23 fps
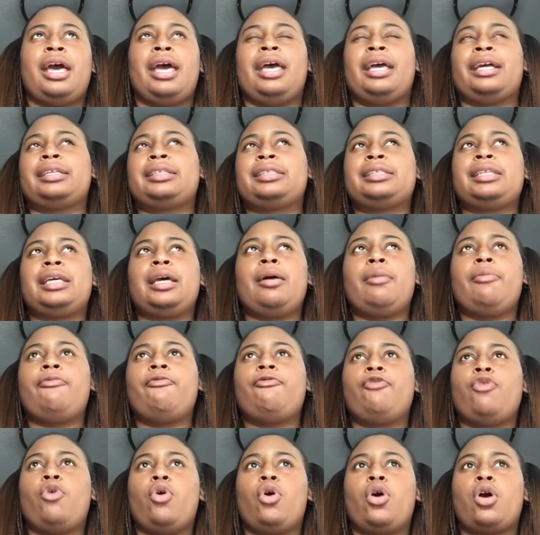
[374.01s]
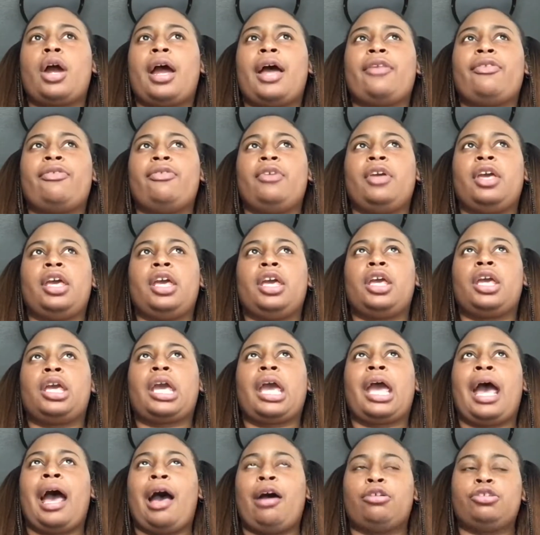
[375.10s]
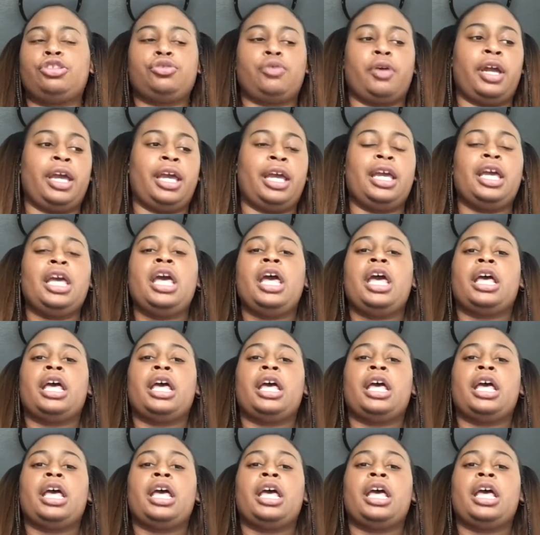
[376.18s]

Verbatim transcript: except for, I think, Outre,